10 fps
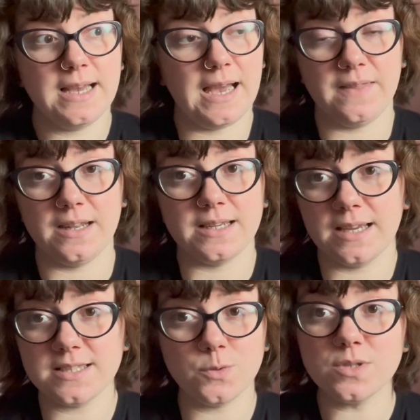And then I
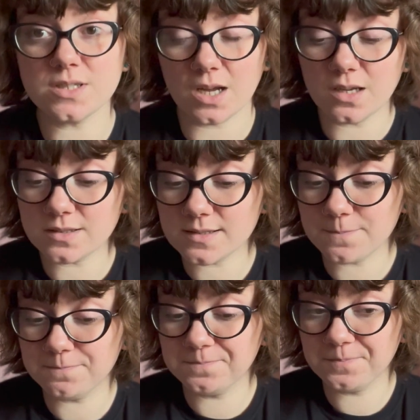guess I will start
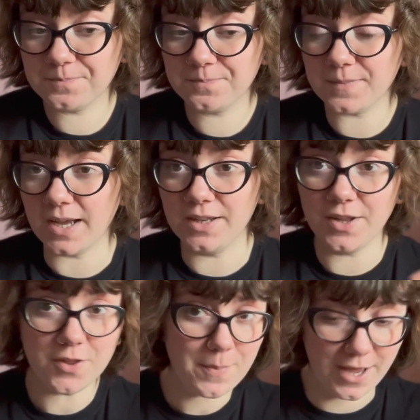
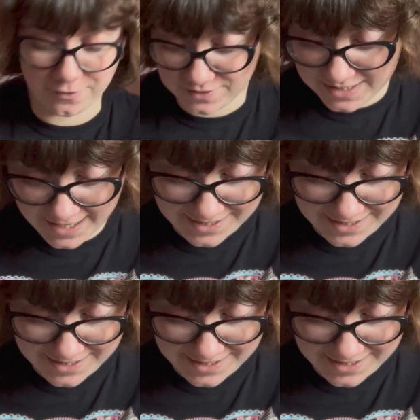another pair of DK